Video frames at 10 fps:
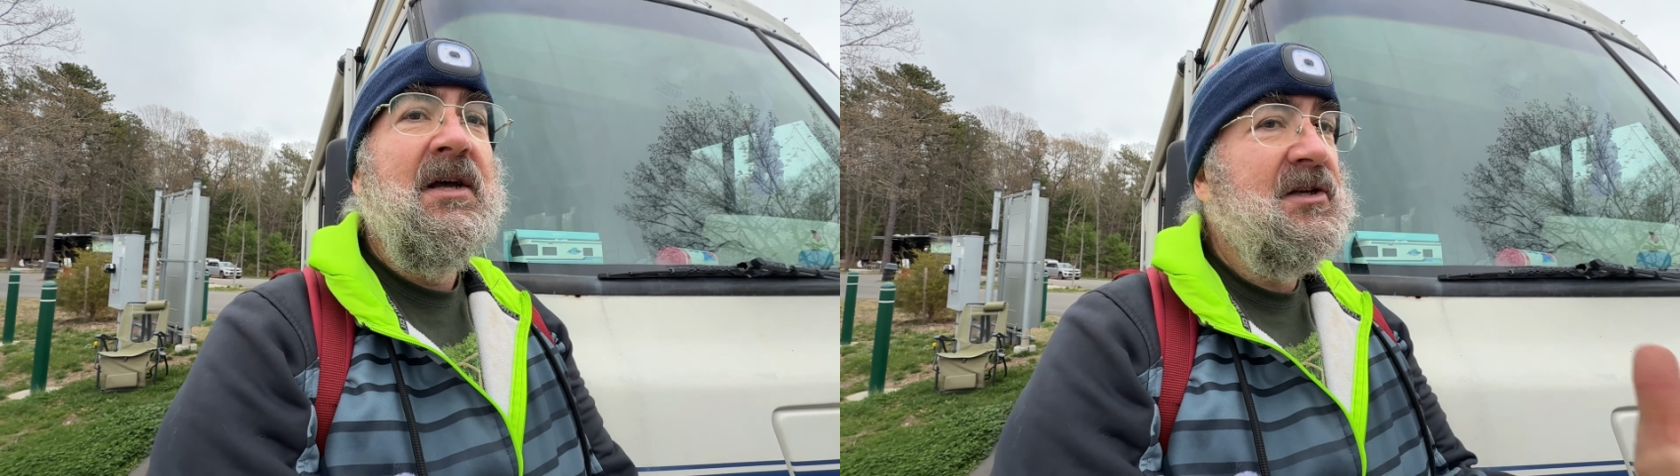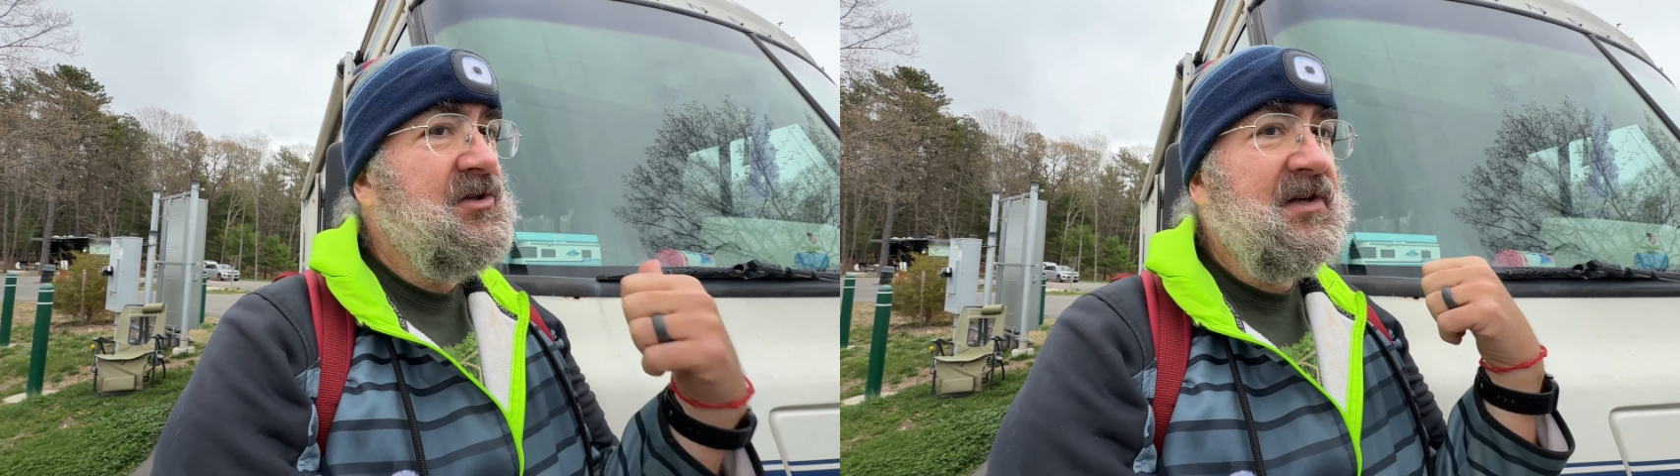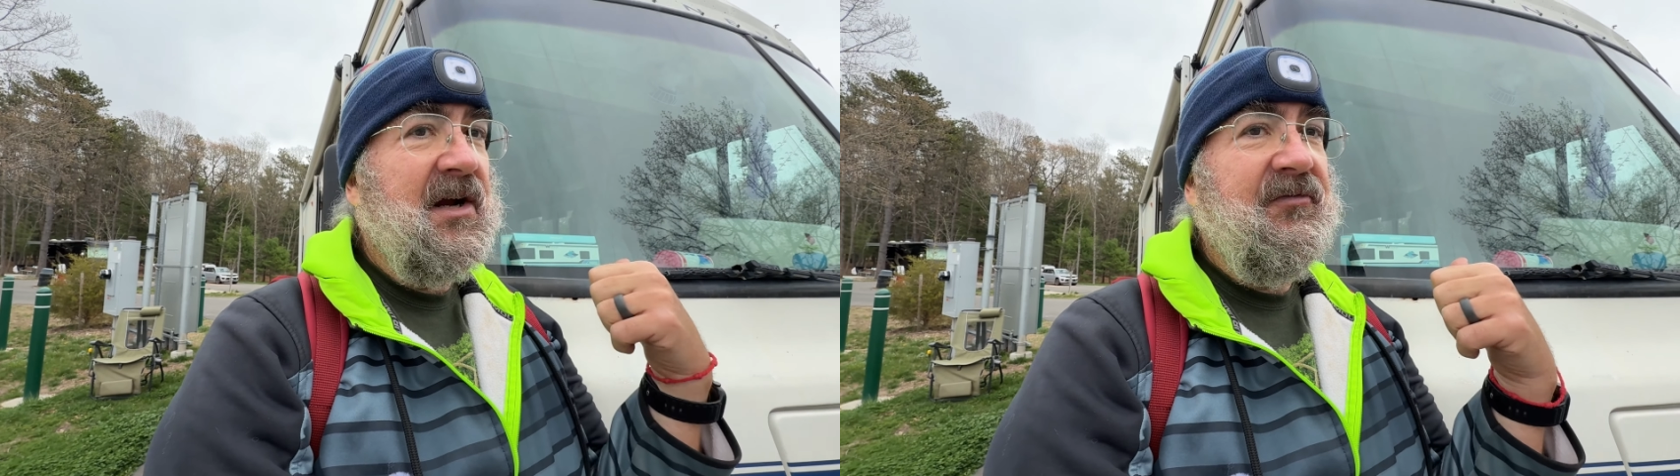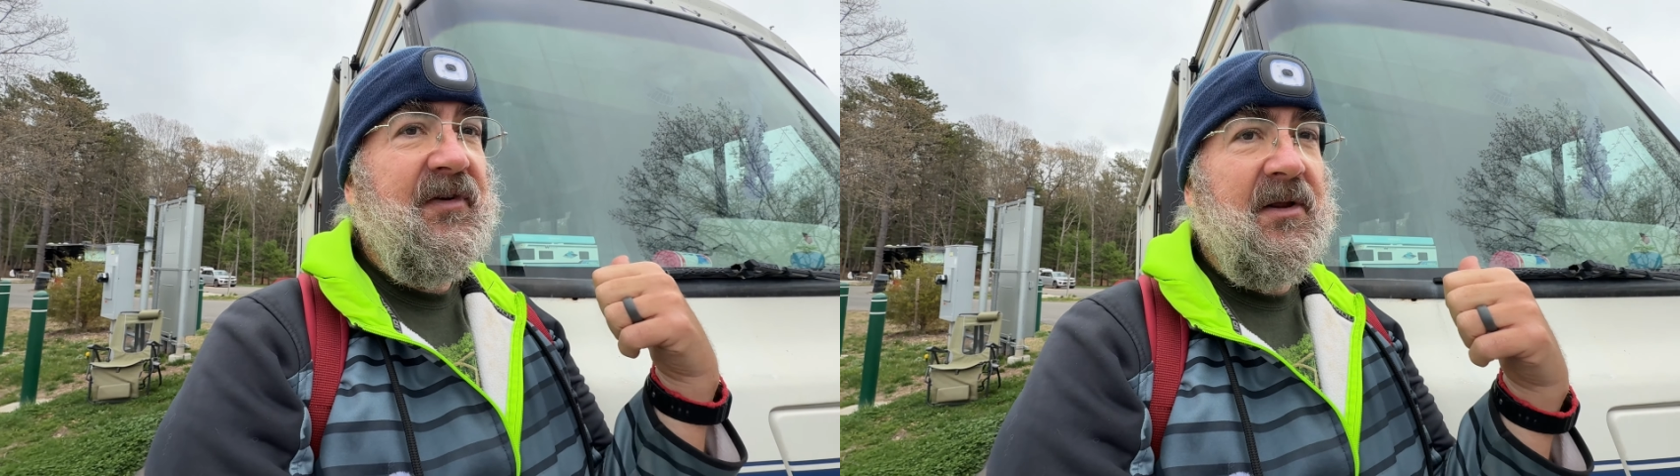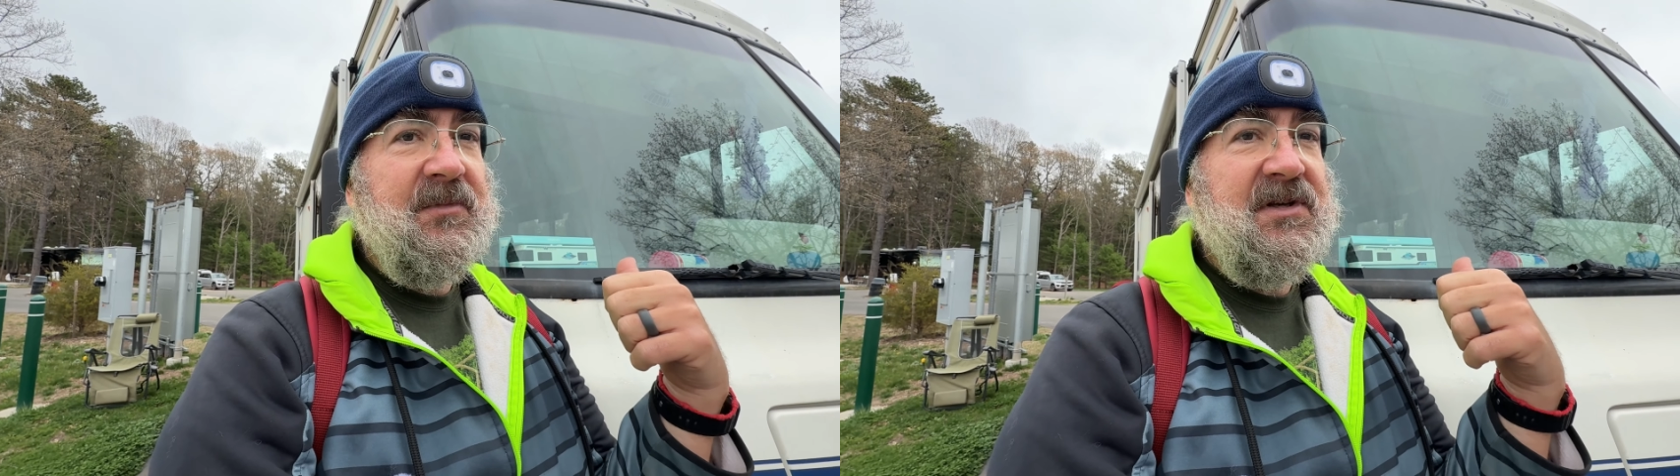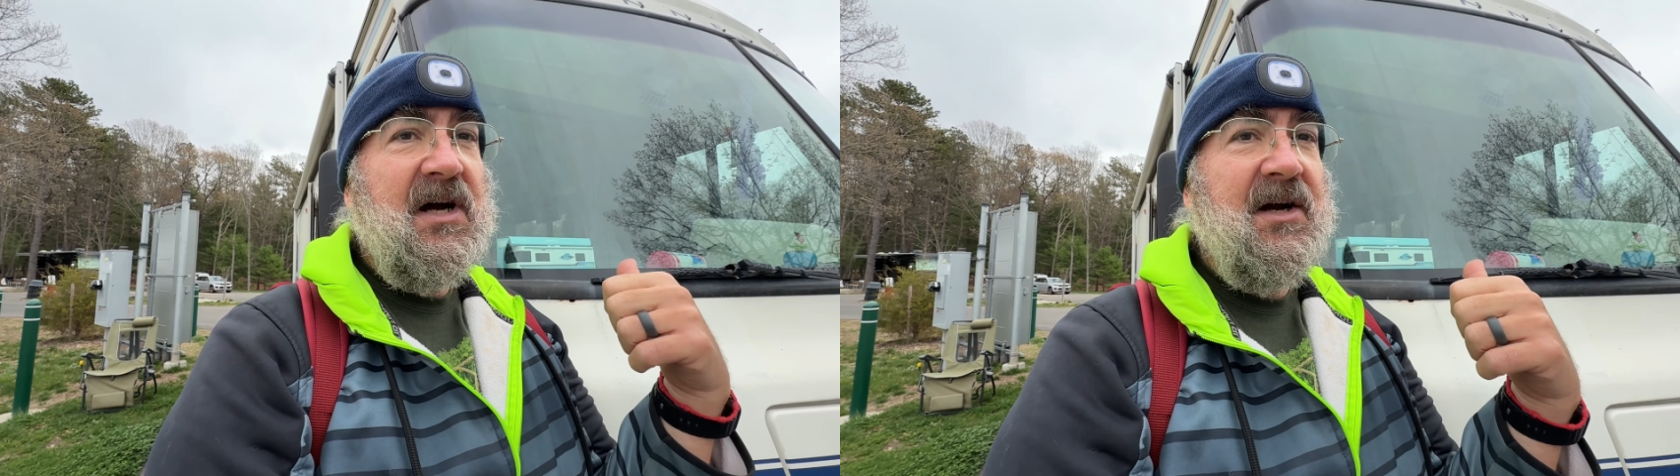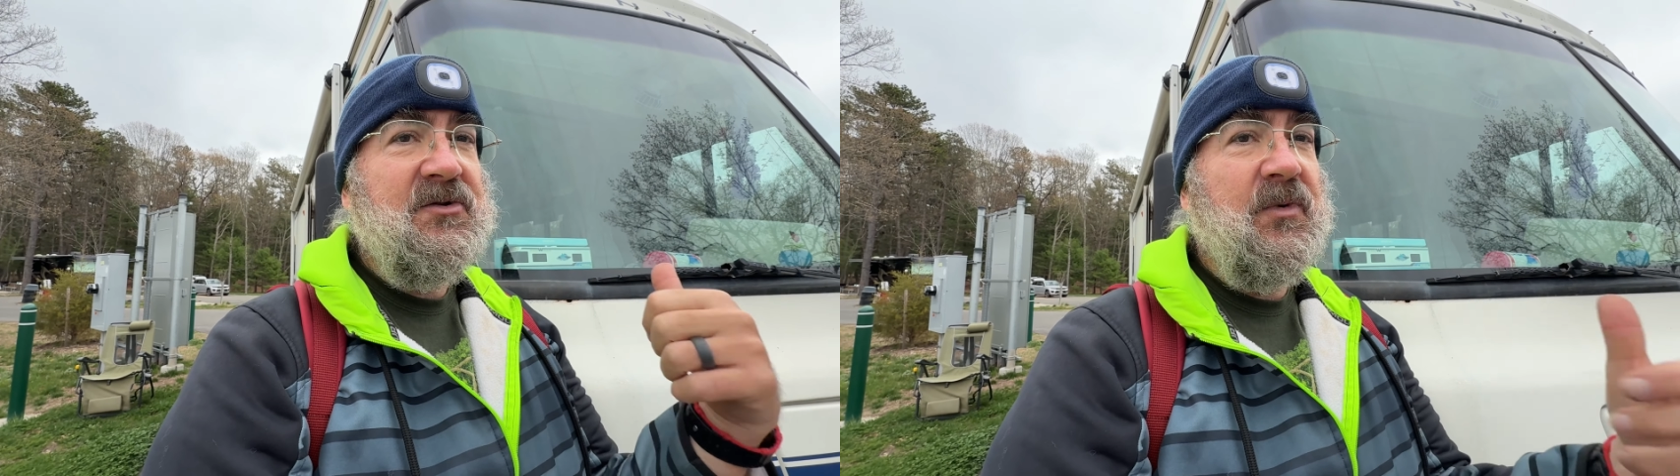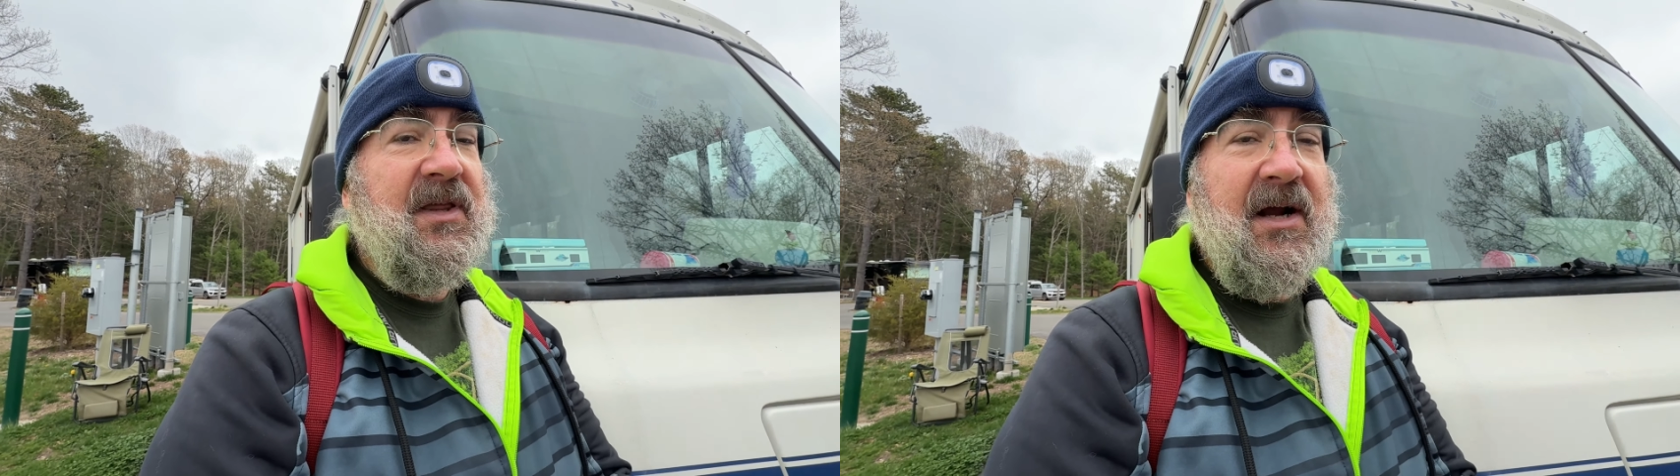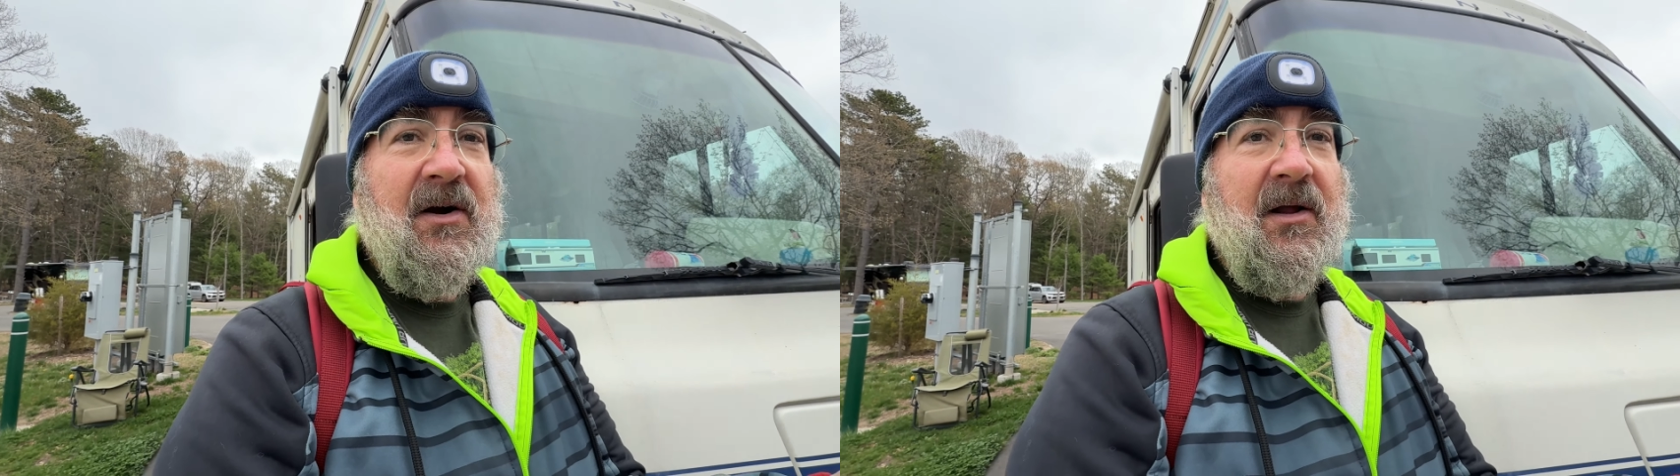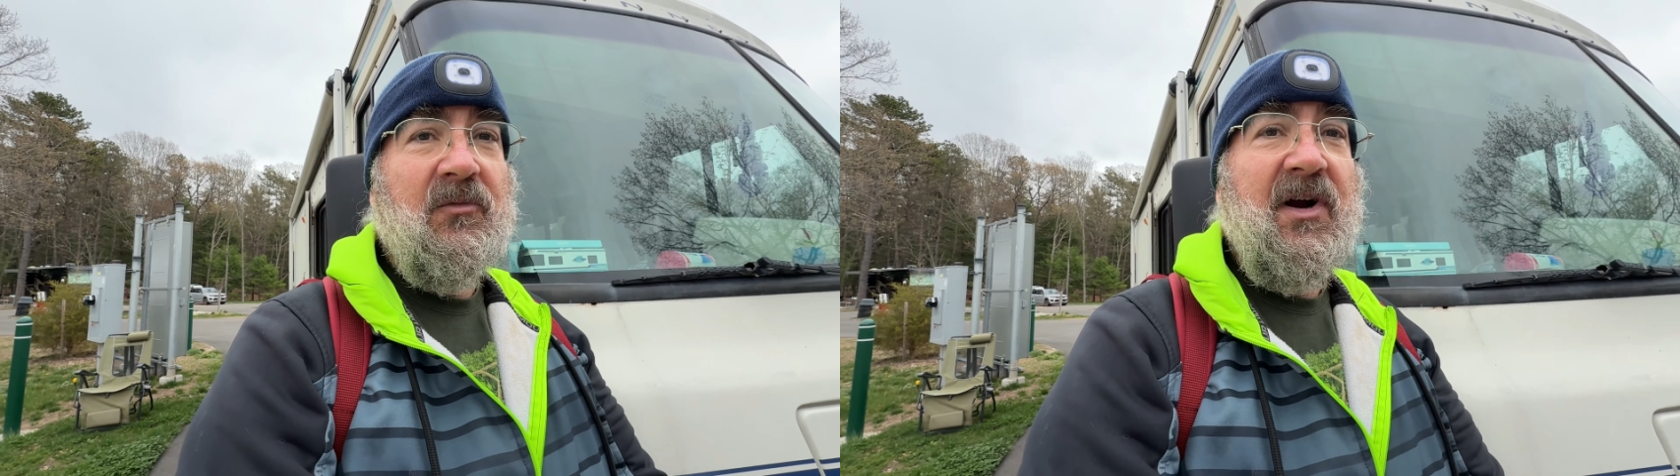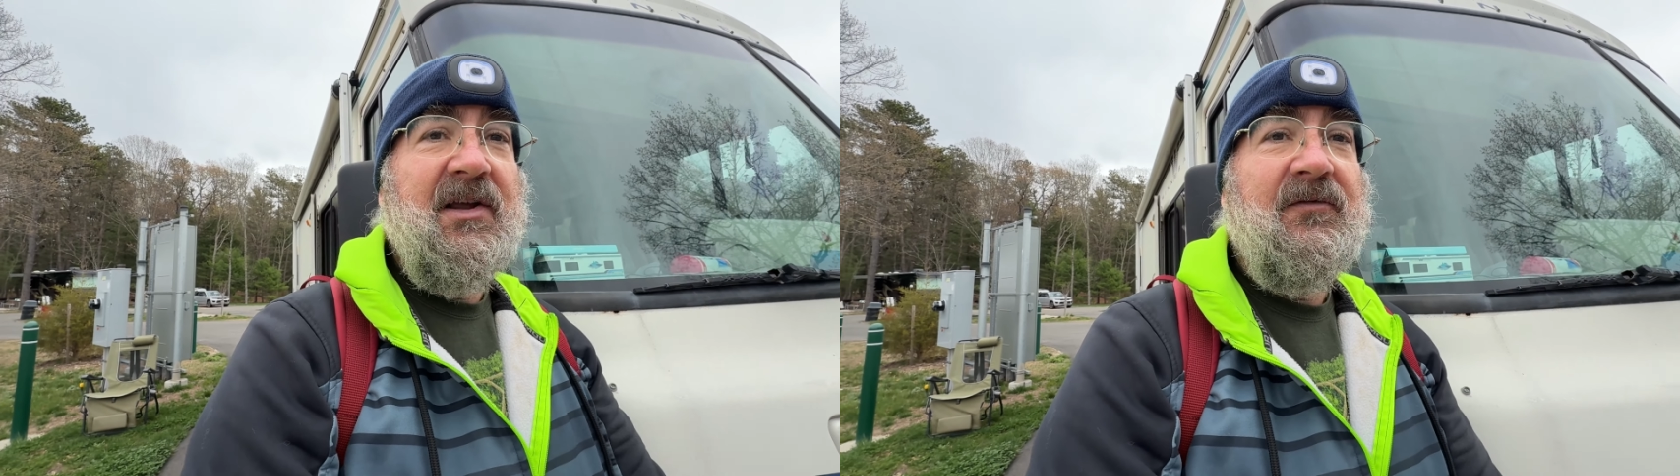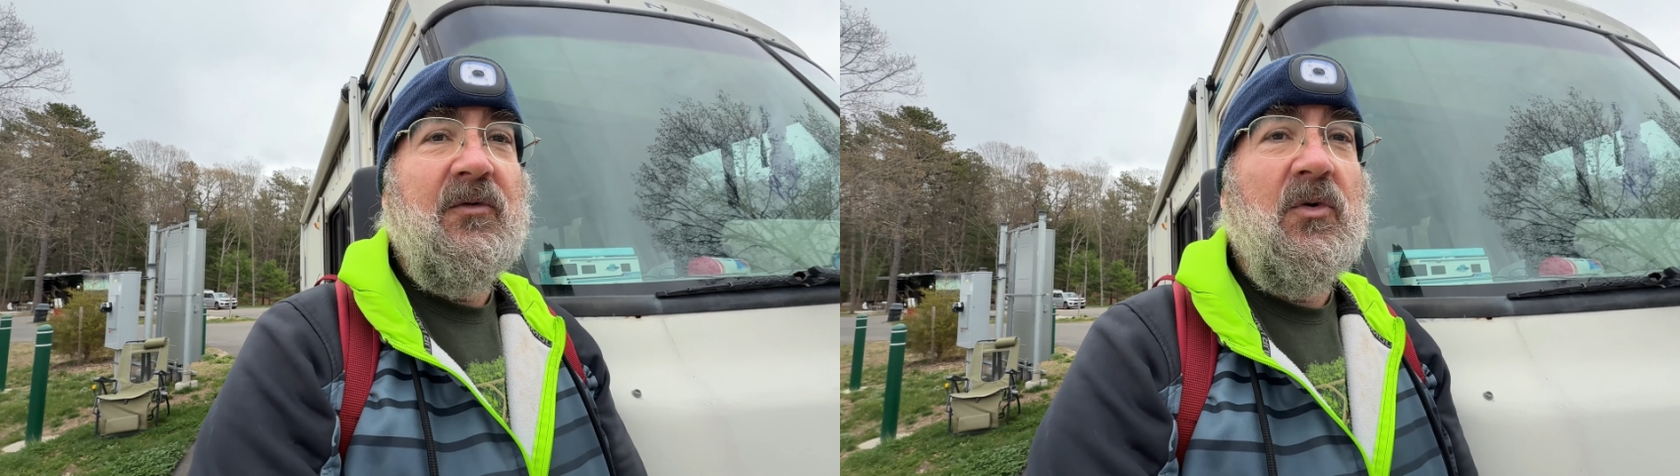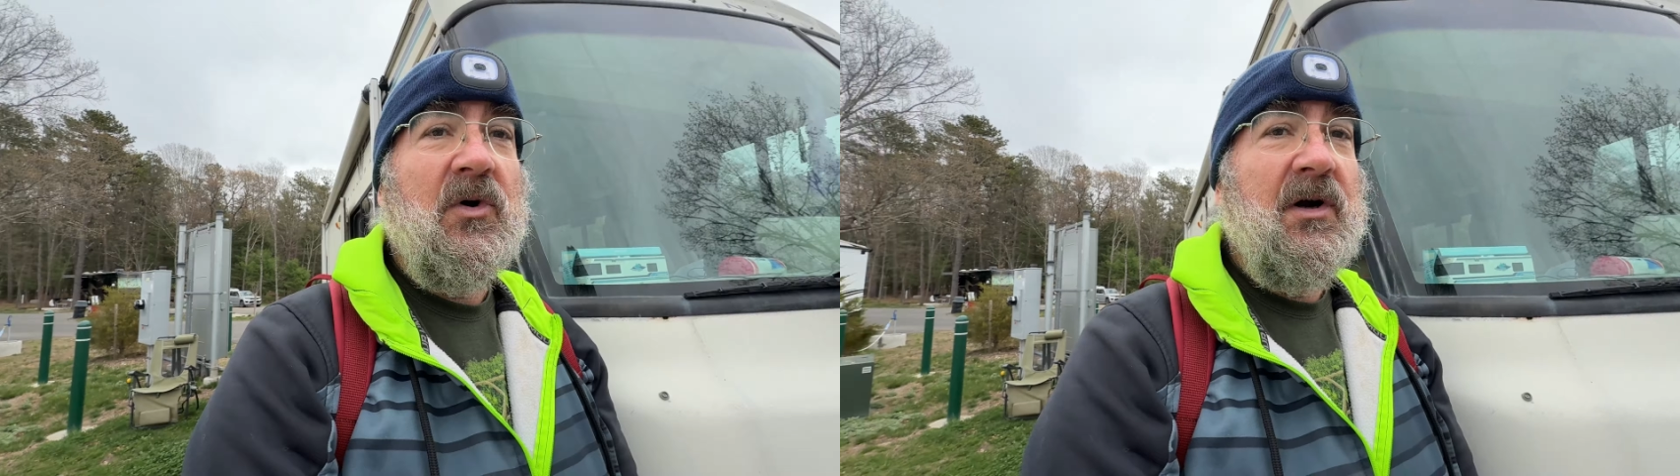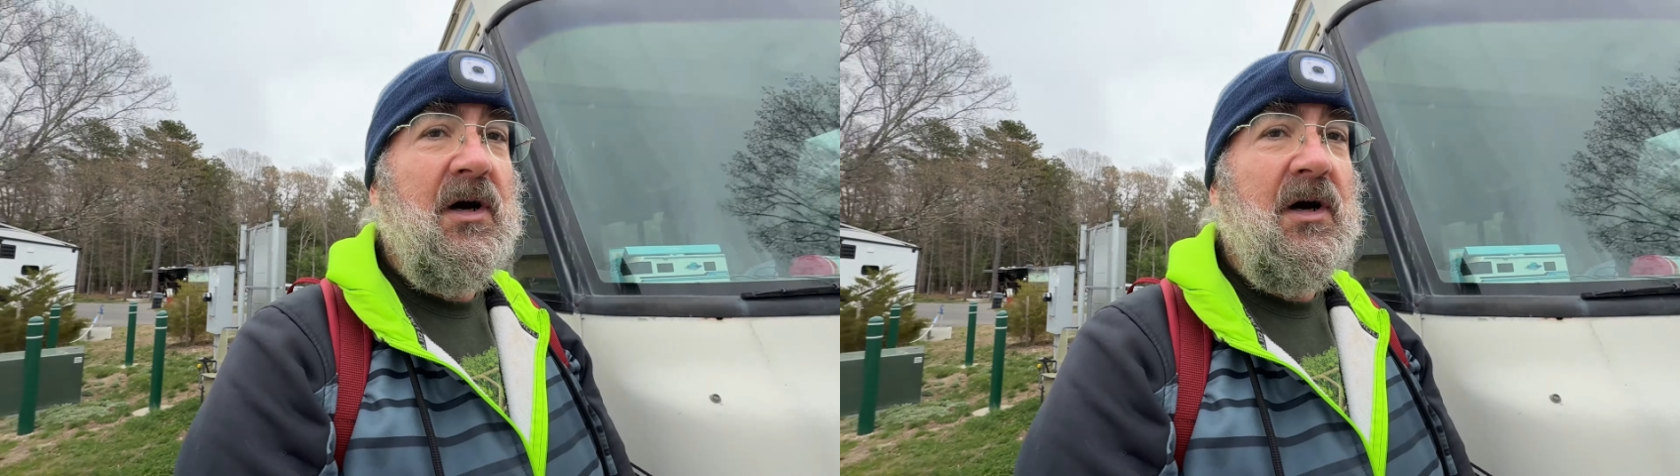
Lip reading: Just got to fill up the tires with air and I'm ready for